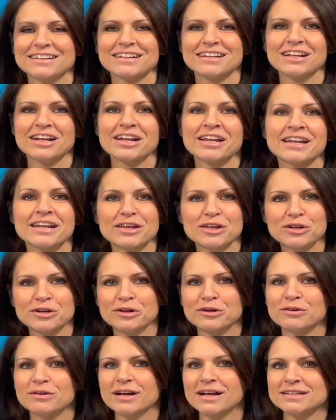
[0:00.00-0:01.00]
And,
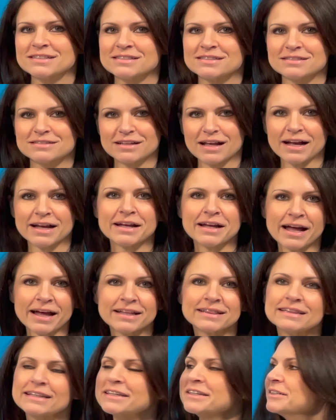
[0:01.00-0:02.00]
as I
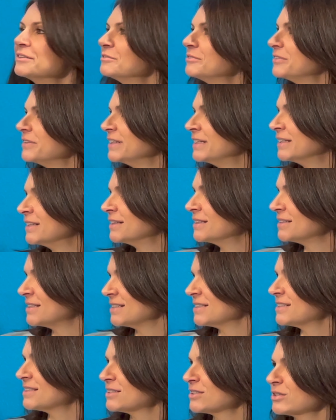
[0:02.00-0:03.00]
live in
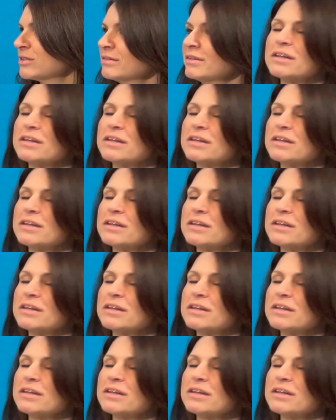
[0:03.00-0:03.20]
this